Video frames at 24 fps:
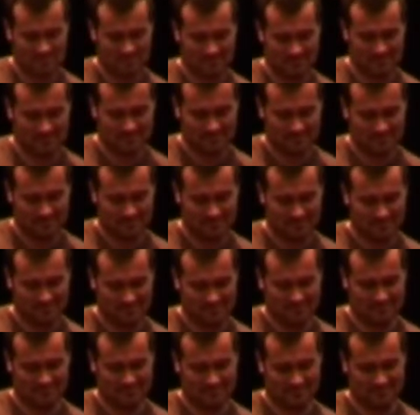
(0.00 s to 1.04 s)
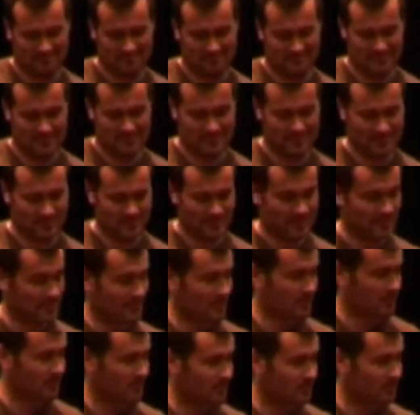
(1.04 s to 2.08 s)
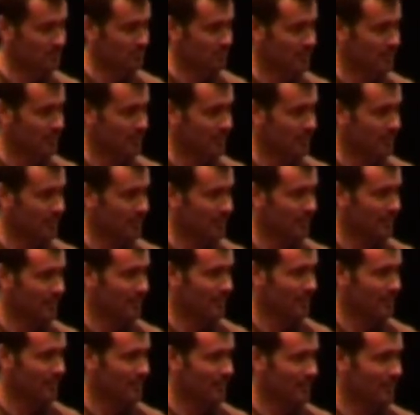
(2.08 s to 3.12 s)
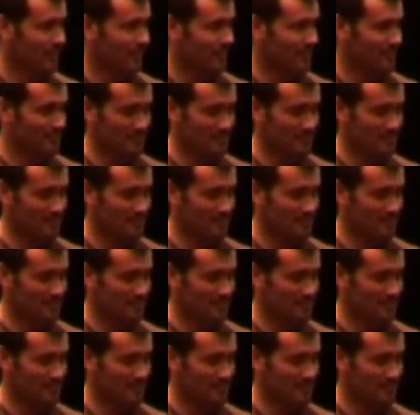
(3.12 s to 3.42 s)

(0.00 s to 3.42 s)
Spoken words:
(no one is talking)